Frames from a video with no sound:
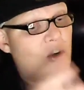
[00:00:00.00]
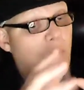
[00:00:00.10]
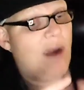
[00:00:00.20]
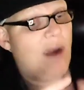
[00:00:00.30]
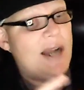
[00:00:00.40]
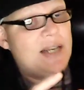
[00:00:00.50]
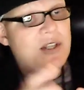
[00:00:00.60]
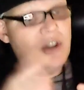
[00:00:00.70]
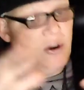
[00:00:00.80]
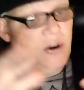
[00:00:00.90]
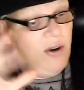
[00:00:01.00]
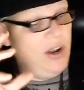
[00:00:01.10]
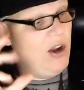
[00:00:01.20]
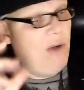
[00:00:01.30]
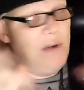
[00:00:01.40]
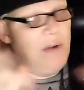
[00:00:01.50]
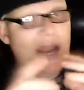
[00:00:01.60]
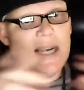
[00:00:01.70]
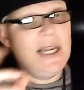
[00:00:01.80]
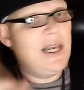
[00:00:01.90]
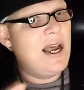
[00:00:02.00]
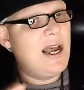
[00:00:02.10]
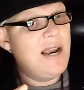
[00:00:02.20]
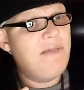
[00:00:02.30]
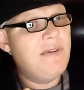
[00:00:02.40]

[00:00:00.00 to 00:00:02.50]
practice in your own daily life,